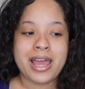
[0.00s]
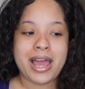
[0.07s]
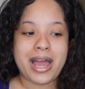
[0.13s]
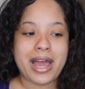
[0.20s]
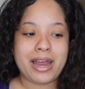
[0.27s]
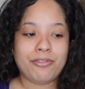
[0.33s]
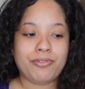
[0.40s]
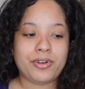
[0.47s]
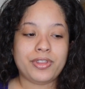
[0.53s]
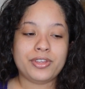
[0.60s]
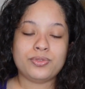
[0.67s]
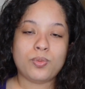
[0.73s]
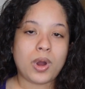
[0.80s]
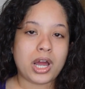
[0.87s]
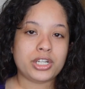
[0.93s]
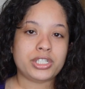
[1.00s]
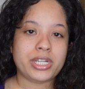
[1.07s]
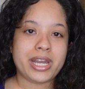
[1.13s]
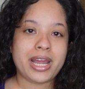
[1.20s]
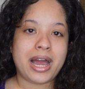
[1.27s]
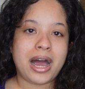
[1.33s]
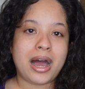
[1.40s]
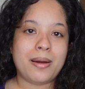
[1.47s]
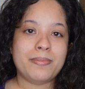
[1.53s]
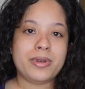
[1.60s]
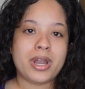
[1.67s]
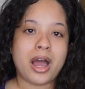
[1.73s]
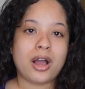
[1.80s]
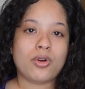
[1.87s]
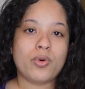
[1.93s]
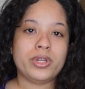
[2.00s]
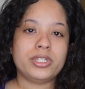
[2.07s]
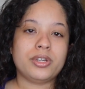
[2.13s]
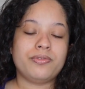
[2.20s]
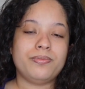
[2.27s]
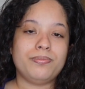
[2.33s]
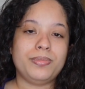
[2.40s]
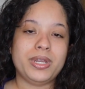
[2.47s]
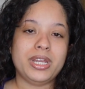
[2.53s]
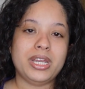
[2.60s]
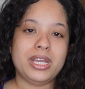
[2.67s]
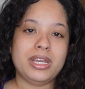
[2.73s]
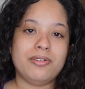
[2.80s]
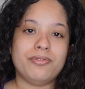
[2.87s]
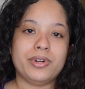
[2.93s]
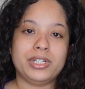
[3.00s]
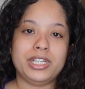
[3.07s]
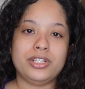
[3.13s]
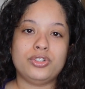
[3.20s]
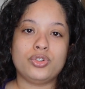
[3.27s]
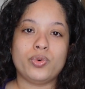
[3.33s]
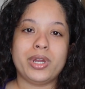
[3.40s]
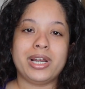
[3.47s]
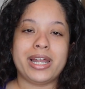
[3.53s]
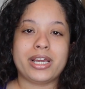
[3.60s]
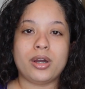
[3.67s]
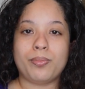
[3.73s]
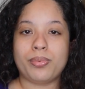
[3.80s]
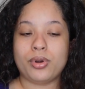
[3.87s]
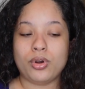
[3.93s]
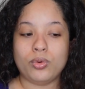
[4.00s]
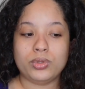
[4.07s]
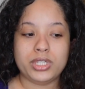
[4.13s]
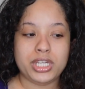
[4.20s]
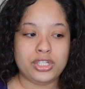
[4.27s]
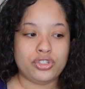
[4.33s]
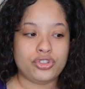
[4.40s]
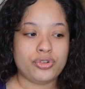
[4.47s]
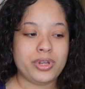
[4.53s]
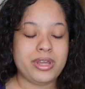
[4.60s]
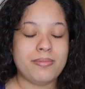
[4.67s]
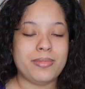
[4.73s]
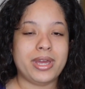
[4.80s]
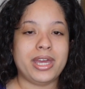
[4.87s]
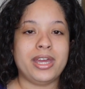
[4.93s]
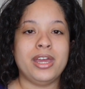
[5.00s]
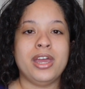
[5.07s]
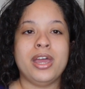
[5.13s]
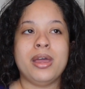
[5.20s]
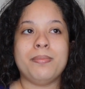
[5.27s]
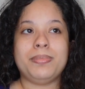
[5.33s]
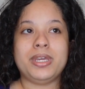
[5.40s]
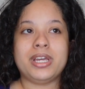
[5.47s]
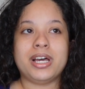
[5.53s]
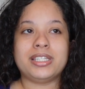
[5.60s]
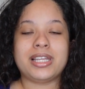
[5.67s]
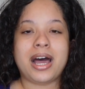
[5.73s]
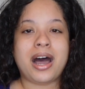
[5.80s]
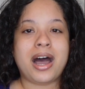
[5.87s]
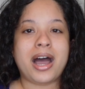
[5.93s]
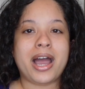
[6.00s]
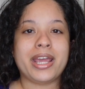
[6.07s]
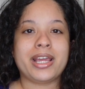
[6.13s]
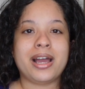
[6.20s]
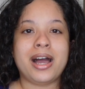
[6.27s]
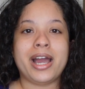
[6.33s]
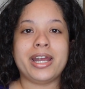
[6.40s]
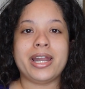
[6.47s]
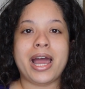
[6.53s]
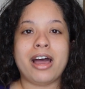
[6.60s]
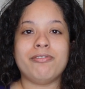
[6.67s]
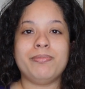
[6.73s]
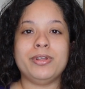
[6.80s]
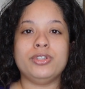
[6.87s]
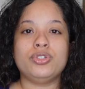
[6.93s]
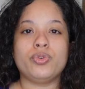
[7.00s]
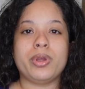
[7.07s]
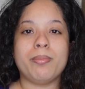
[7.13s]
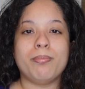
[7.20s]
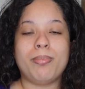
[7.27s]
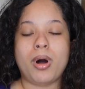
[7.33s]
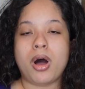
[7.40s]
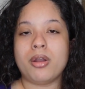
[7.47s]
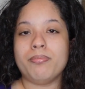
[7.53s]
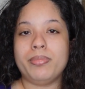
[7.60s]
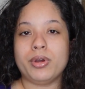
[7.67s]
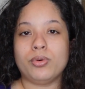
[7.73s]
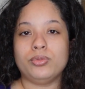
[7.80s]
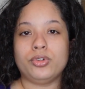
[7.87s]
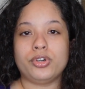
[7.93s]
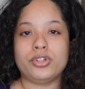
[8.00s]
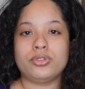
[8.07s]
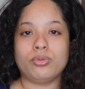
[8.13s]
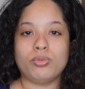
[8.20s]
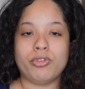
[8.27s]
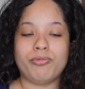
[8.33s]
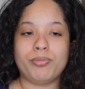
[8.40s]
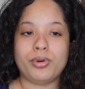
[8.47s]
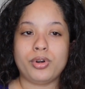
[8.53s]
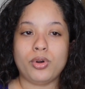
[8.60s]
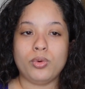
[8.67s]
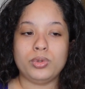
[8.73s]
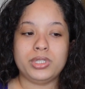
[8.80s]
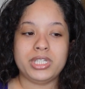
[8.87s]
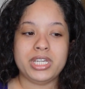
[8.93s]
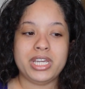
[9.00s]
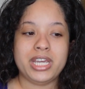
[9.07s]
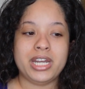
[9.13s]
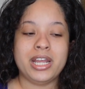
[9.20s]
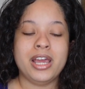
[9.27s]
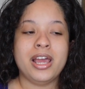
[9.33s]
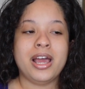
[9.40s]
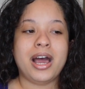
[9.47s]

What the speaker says: And for this wash day, I'm not going to be really doing like a protein treatment because I kind of have been doing bond builders with protein.